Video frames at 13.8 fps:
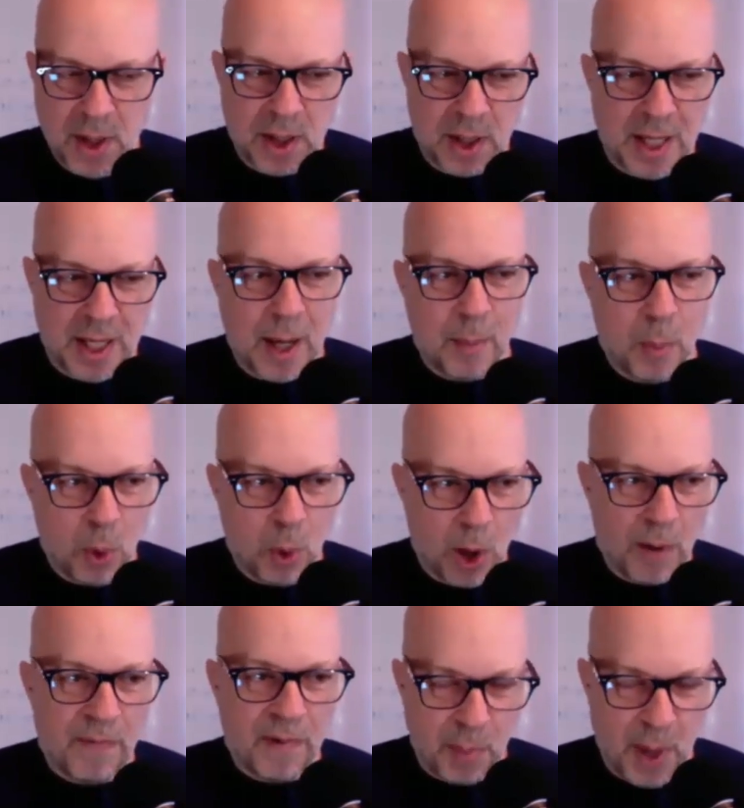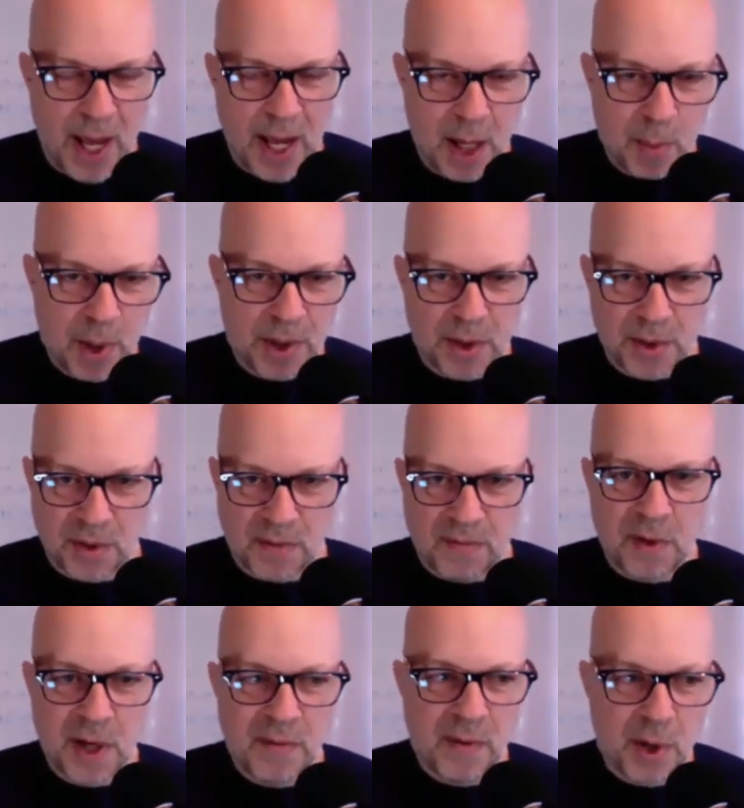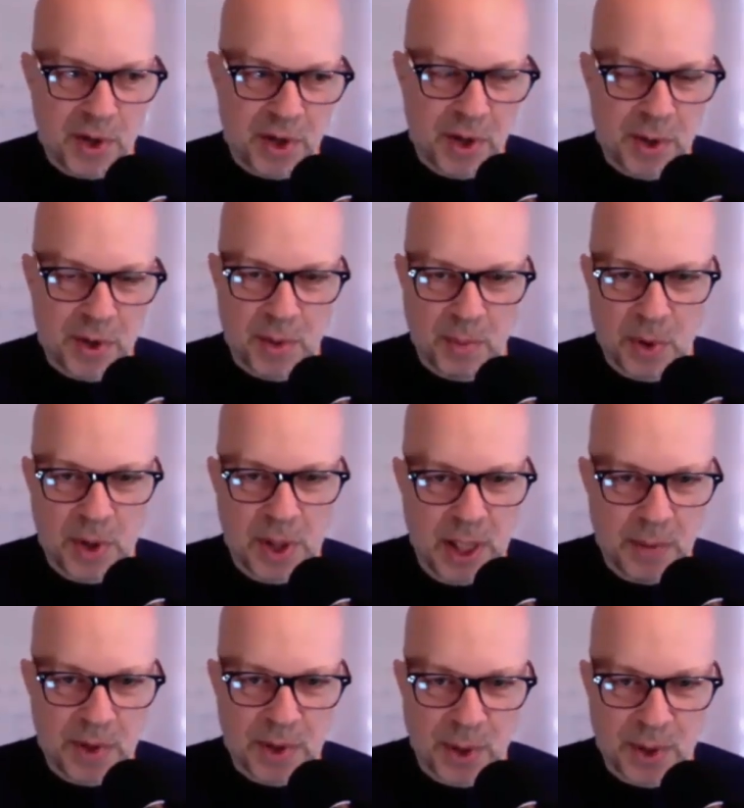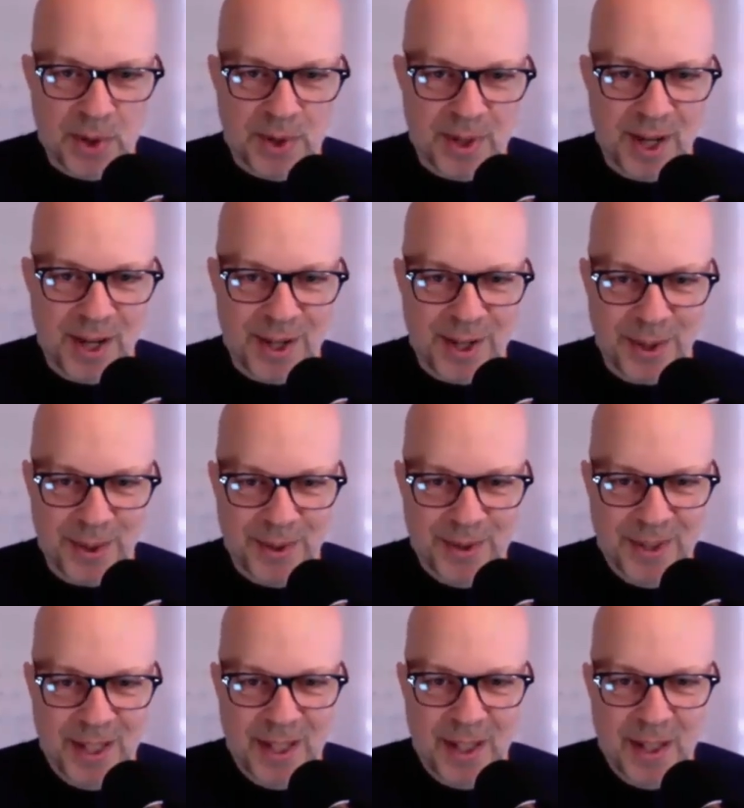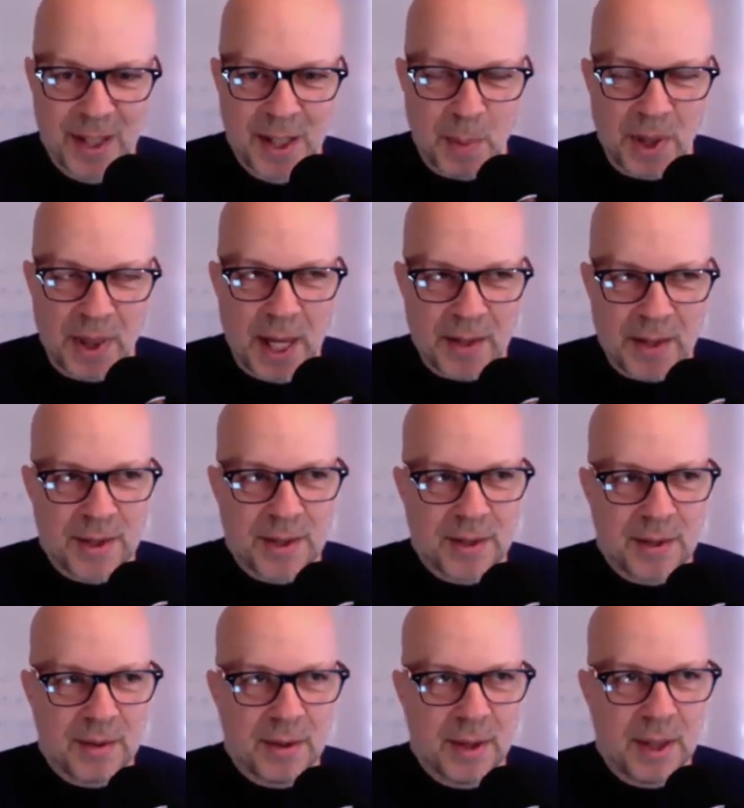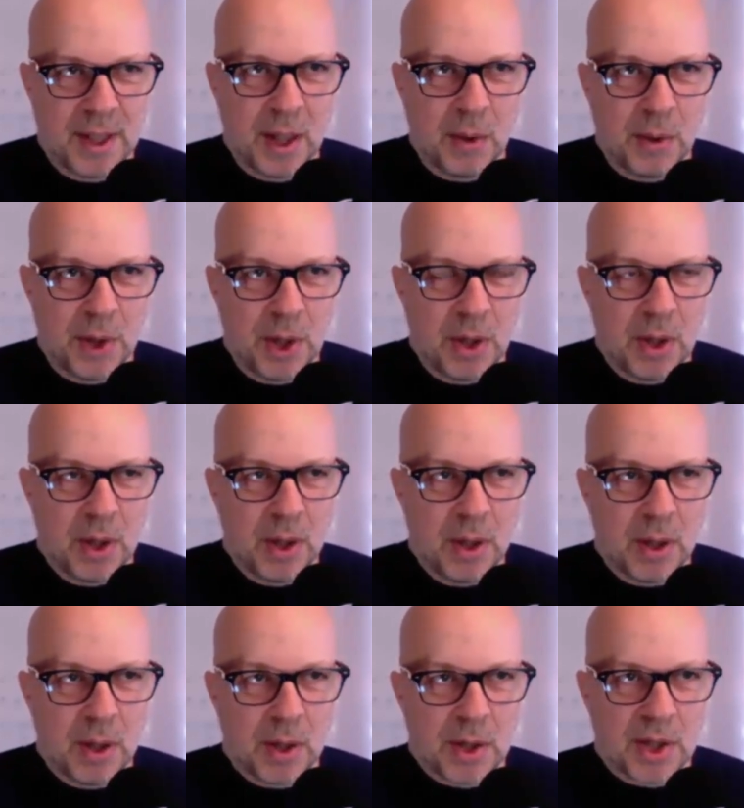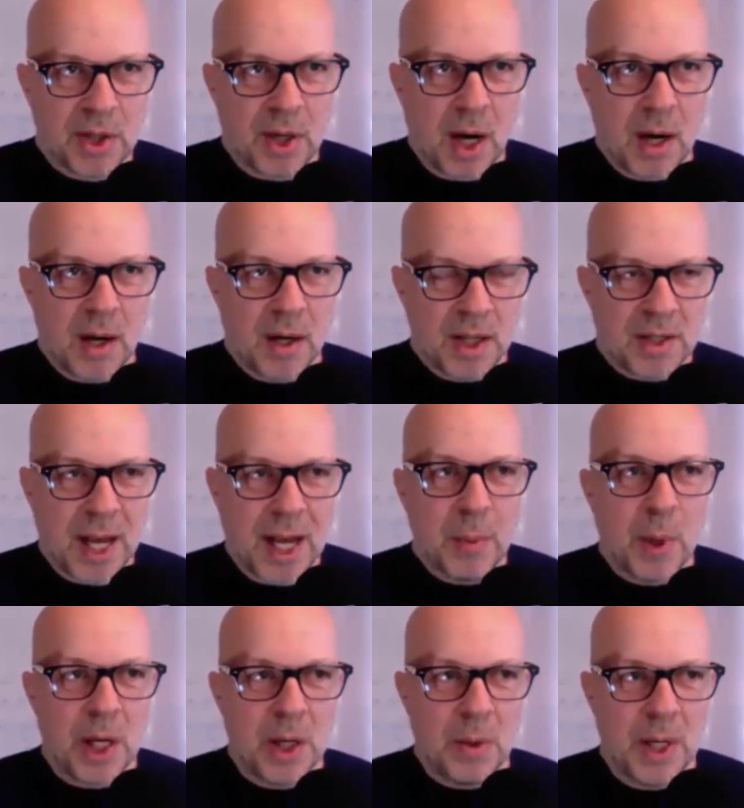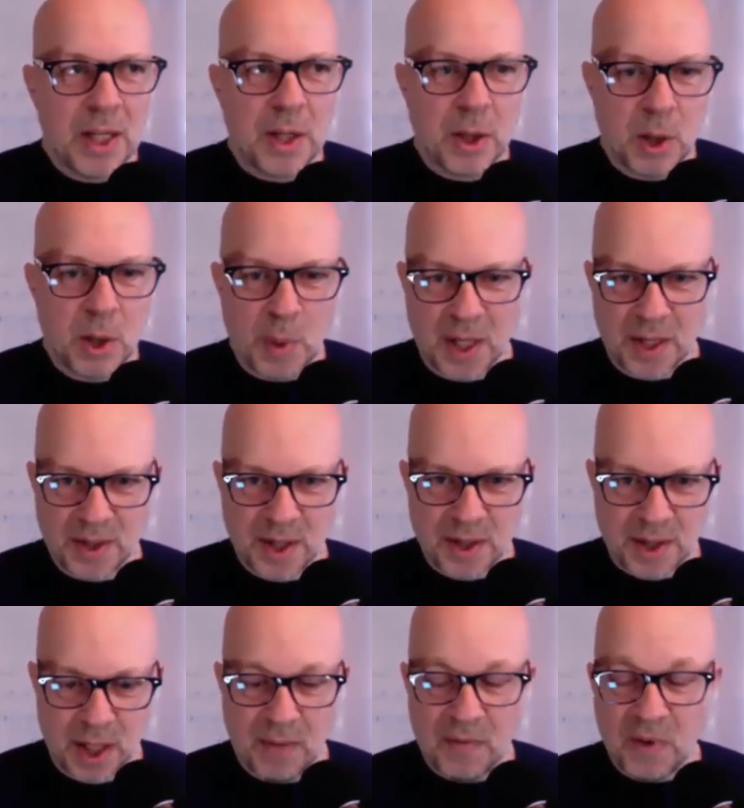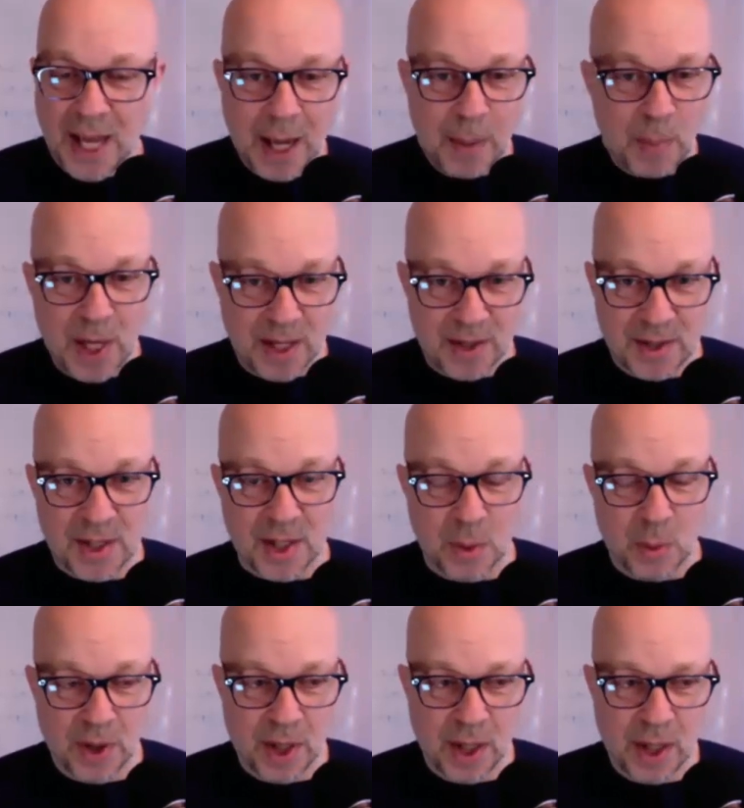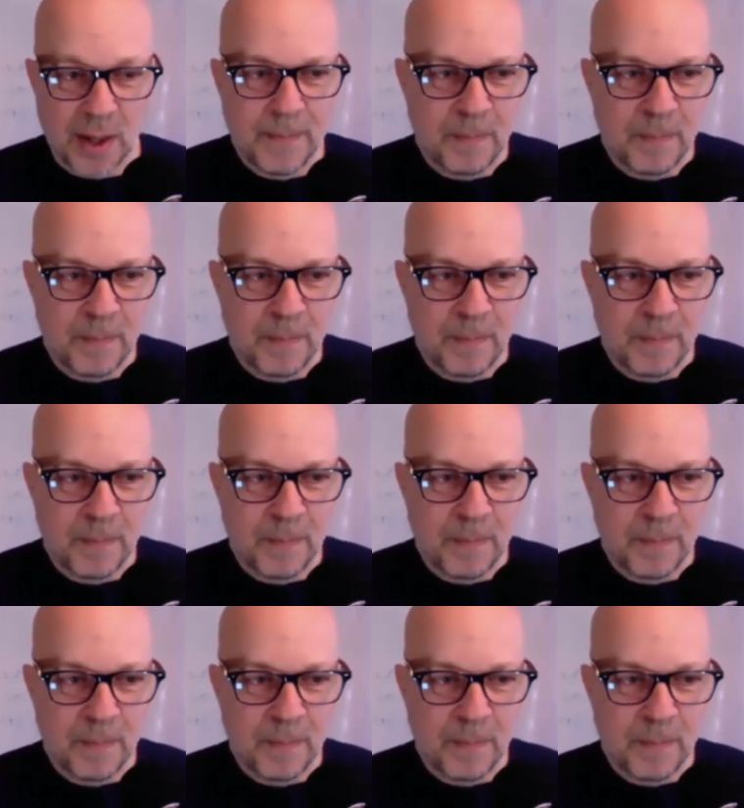You get more if you pay, but there's a free version. There's some neat resources there too. Excellent. But that's, decide what you need to do to be consistent. If you can't be consistent with it,